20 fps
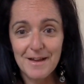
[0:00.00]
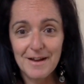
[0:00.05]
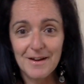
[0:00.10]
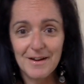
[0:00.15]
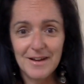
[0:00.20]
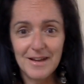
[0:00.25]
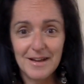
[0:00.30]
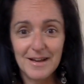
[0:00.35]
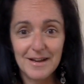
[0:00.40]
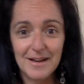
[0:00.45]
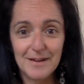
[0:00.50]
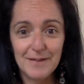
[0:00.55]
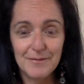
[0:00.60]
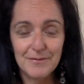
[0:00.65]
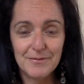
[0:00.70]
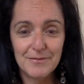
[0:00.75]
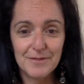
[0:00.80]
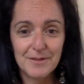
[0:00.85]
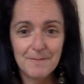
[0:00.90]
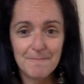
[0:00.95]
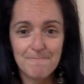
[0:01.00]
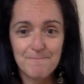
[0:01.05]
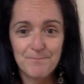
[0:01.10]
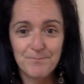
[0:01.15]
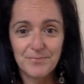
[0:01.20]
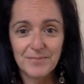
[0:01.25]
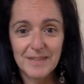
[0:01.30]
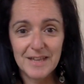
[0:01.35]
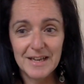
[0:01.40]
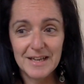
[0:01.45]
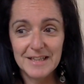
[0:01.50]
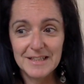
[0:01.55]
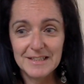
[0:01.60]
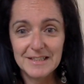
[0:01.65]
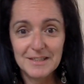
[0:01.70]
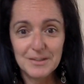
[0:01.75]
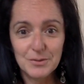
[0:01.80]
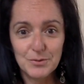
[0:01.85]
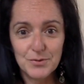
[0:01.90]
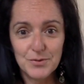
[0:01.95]
I have a
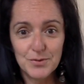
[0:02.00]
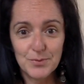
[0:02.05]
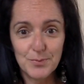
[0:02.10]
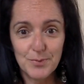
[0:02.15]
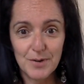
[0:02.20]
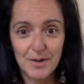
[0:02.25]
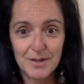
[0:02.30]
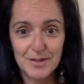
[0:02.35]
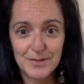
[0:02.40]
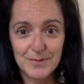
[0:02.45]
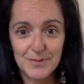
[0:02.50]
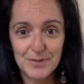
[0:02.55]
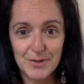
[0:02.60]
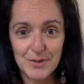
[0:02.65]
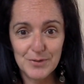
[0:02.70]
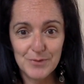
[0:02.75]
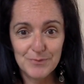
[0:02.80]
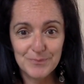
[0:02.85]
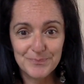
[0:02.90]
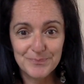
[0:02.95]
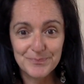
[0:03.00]
little surprise for you.